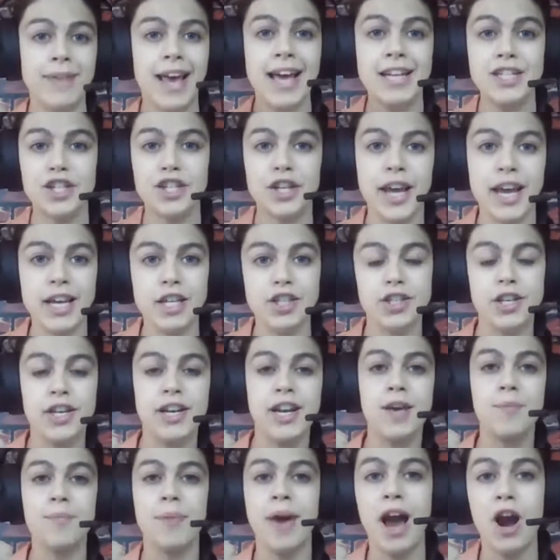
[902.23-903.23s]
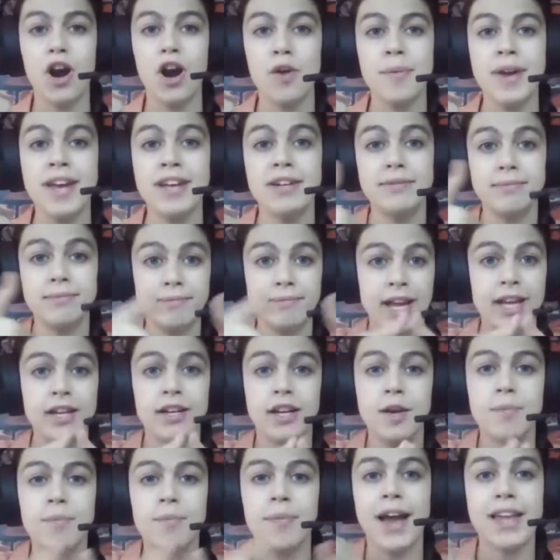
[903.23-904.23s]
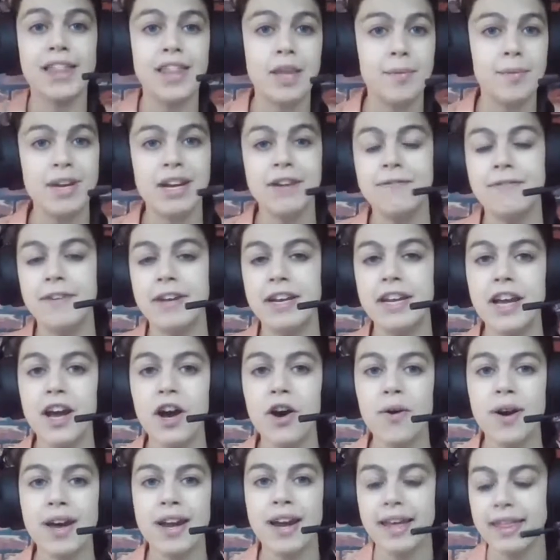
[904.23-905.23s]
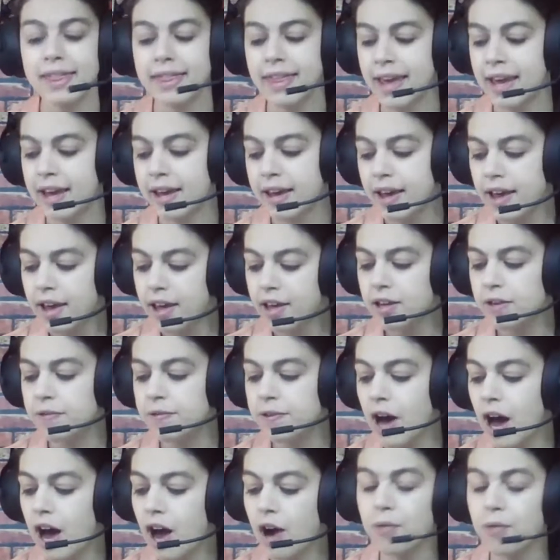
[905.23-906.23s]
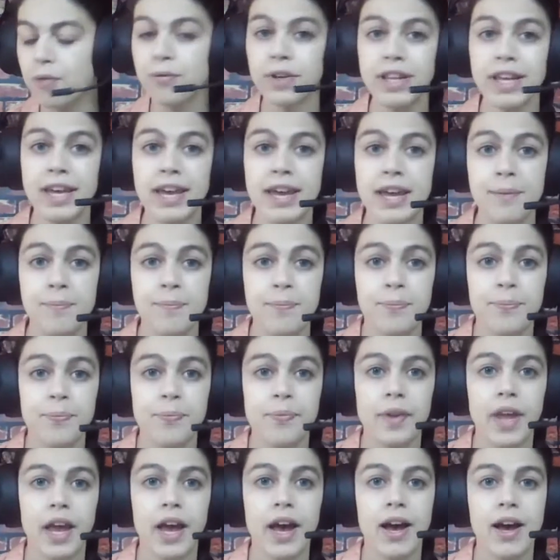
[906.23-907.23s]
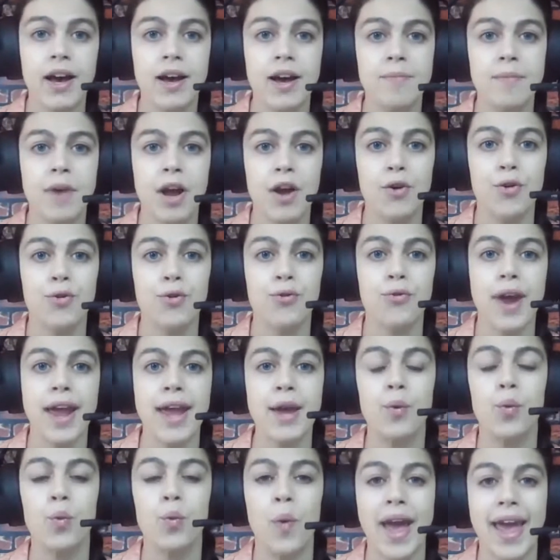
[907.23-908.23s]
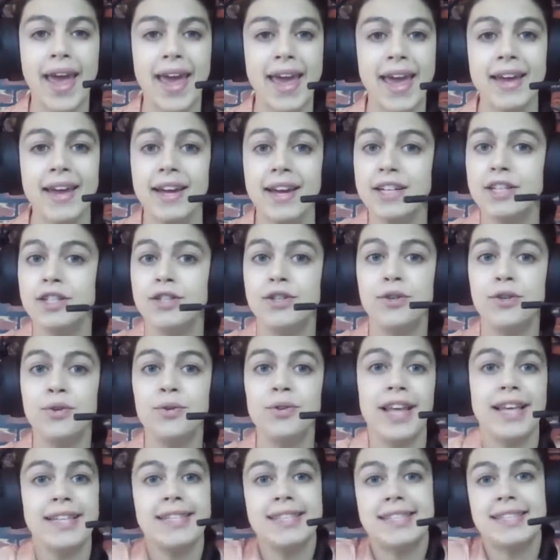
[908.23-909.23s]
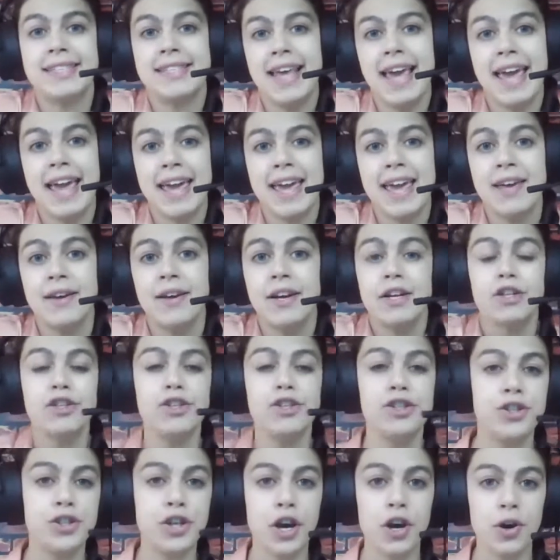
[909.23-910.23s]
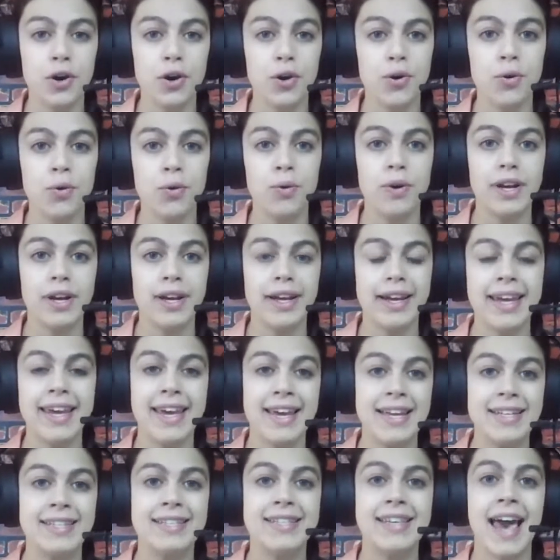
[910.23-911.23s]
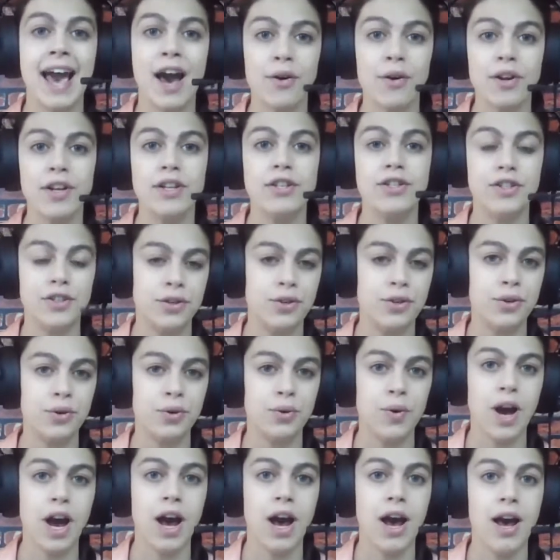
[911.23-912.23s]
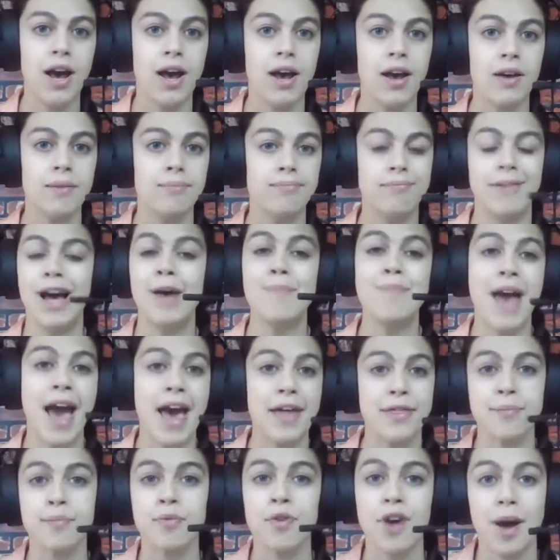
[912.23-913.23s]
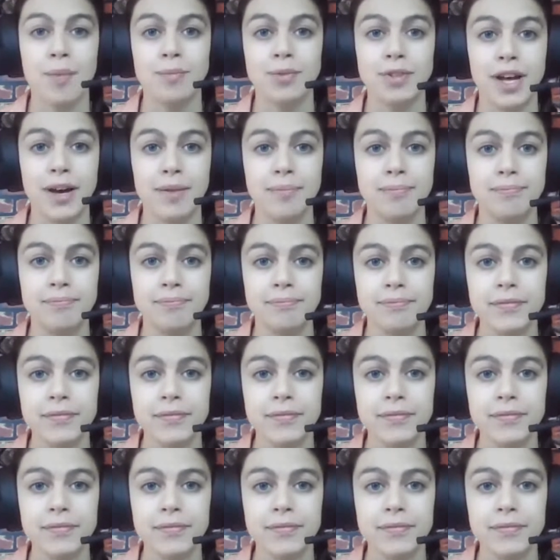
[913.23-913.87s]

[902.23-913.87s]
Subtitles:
education, empowerment, and combine them in a video. And I think you've got a really great way to, let's say, show kids how to do a math problem.